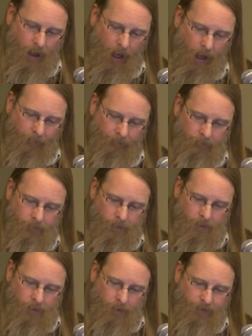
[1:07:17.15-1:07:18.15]

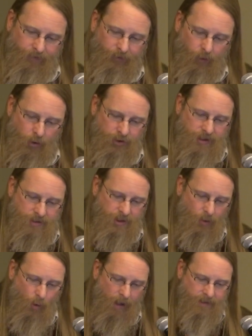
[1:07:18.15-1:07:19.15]
the solutions
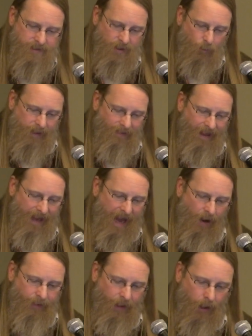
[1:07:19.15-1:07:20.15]
are ones that we lay
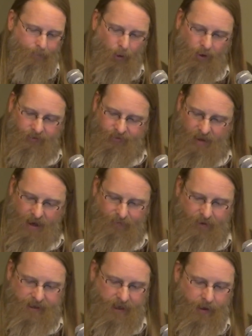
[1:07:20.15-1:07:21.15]
out in our books
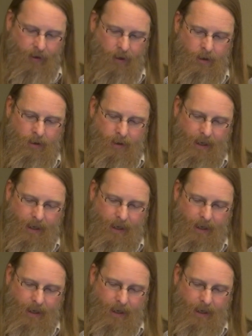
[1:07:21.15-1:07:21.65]
every year